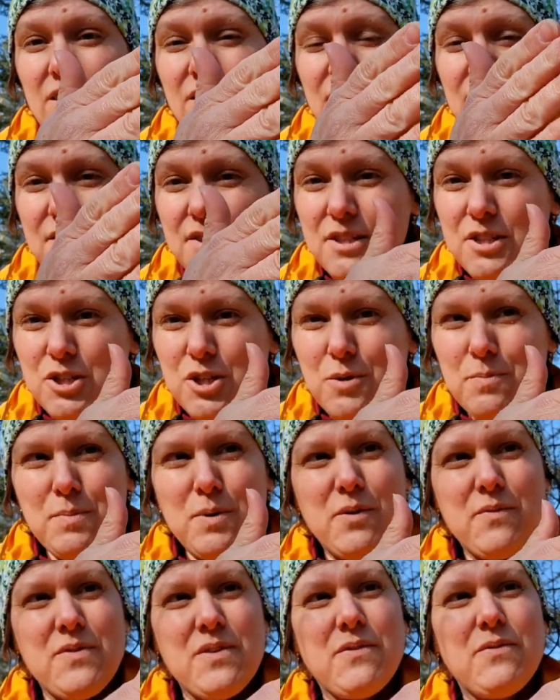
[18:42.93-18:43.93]
the top
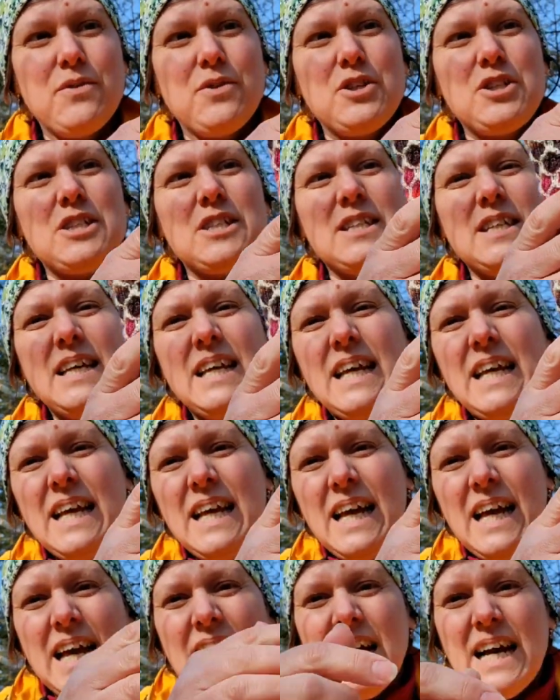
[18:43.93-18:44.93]
of the foot.
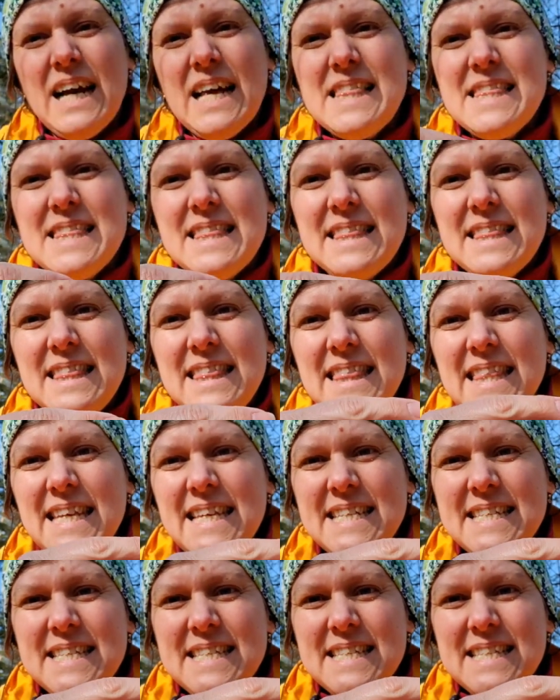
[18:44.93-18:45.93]
And
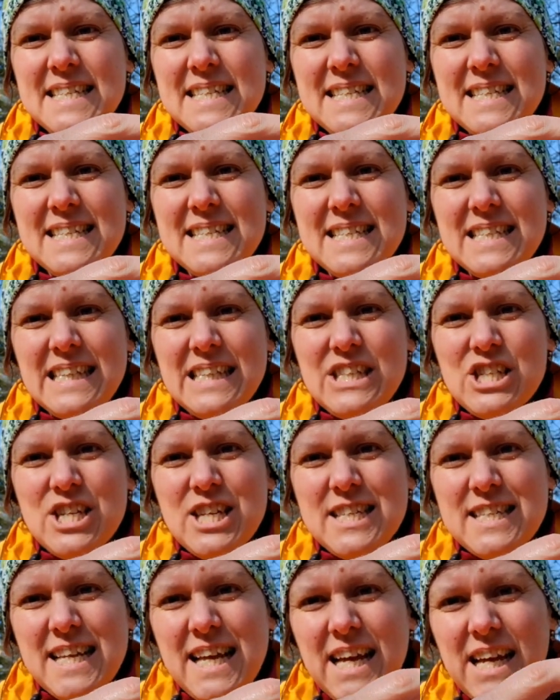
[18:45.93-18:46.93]
this stitch
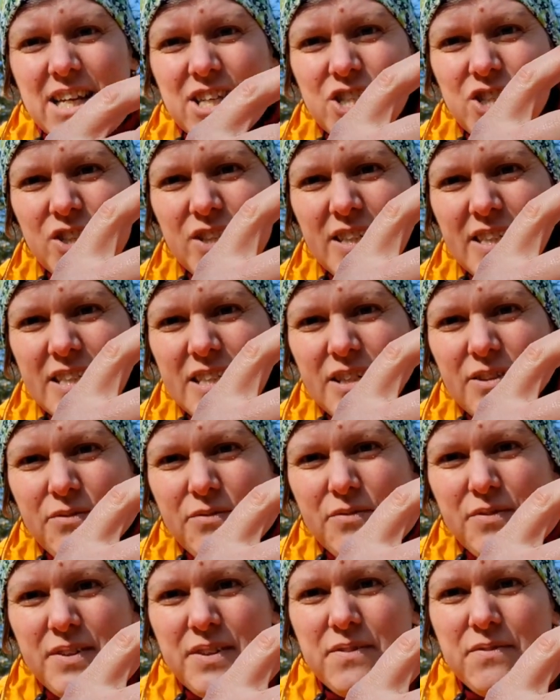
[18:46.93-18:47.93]
is actually
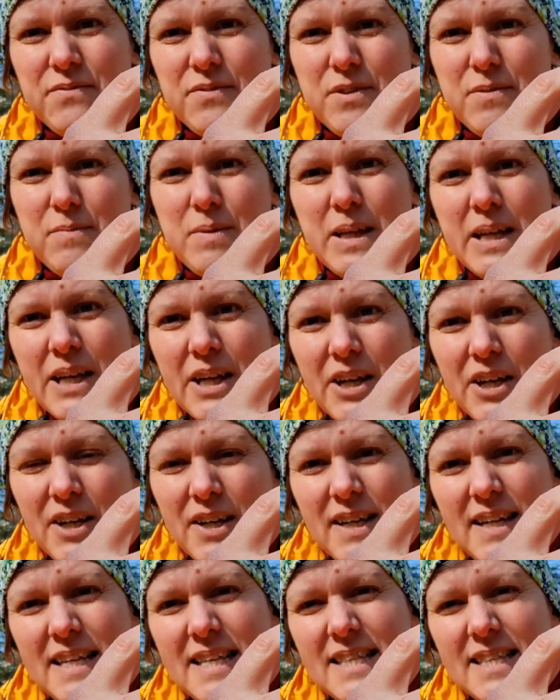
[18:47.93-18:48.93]
different from
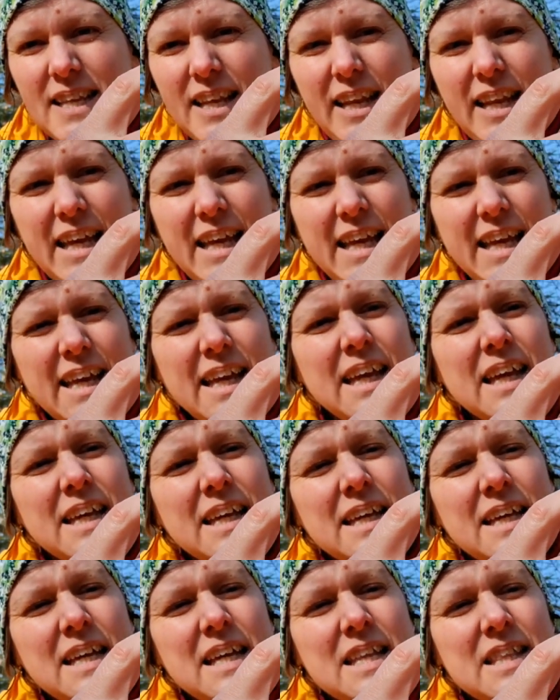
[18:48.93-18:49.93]
here in the leg.
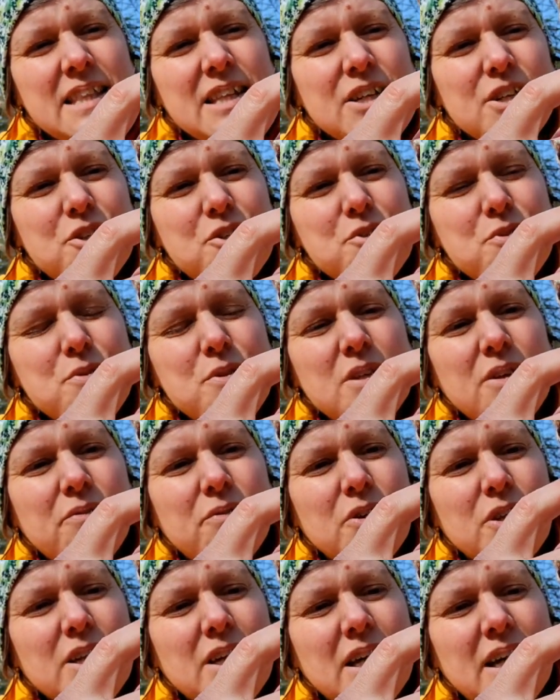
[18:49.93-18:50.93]
There are two
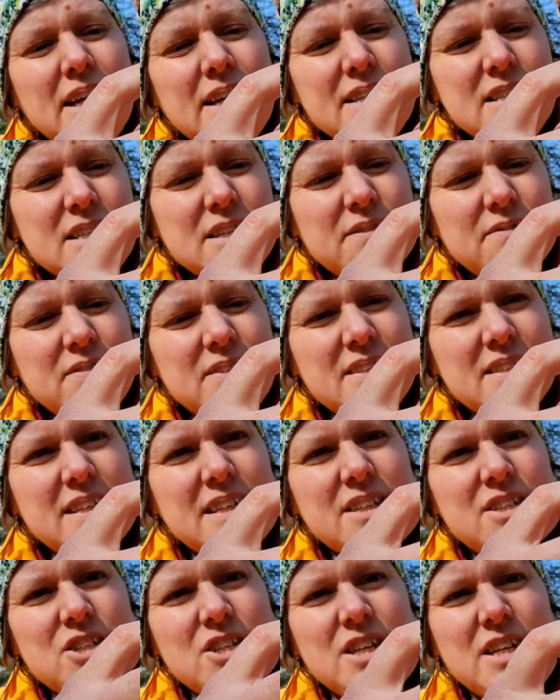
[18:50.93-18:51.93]
different kinds of
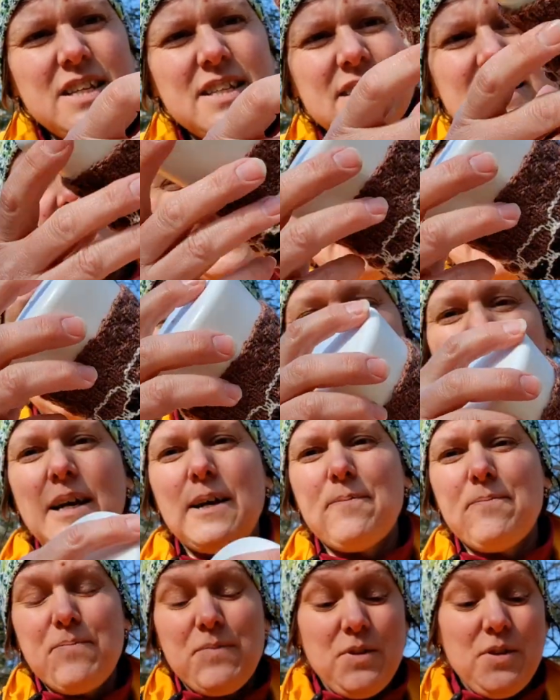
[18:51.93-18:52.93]
stitches.
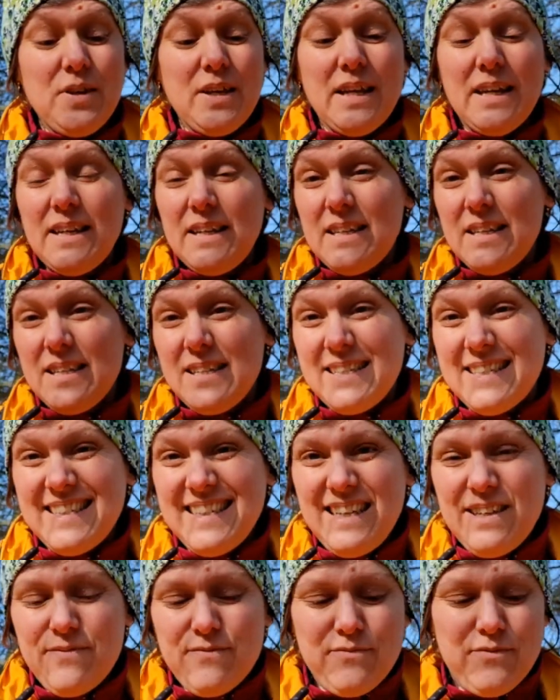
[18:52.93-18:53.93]
You can
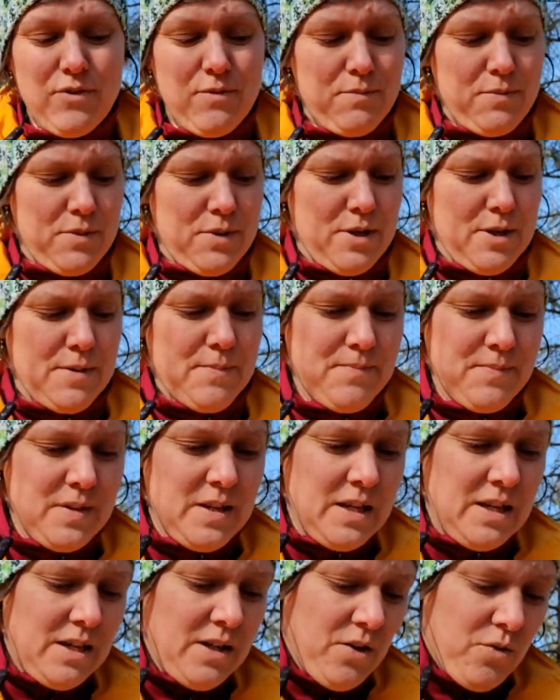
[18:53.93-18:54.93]
see it from the
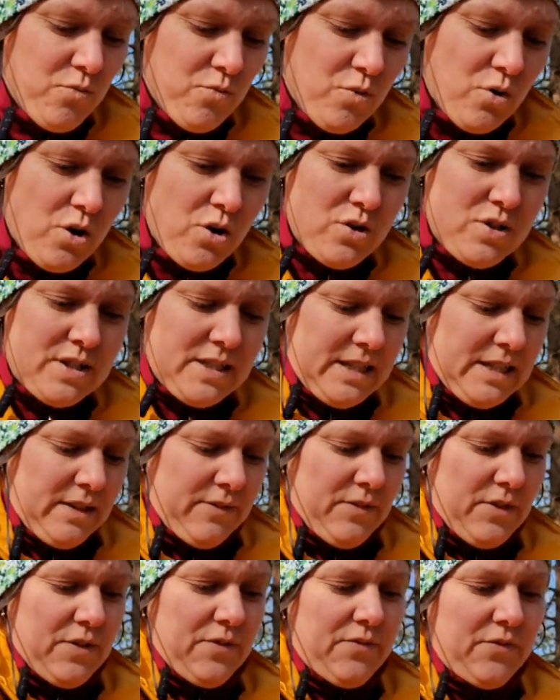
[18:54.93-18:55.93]
wrong side
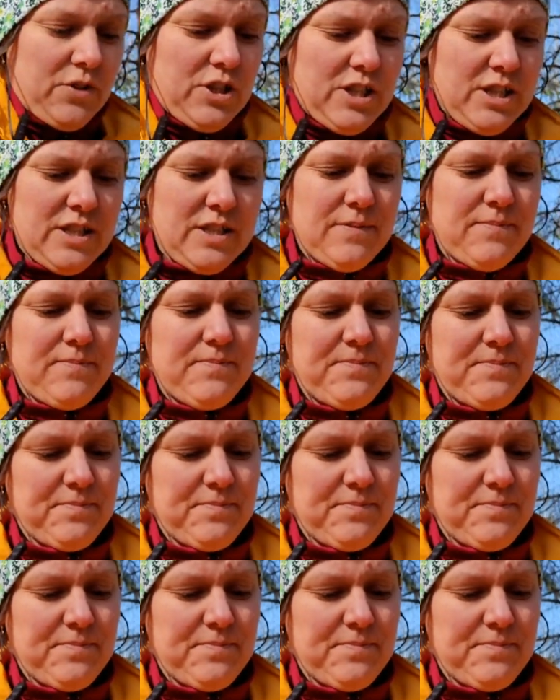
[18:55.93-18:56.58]
of the foot.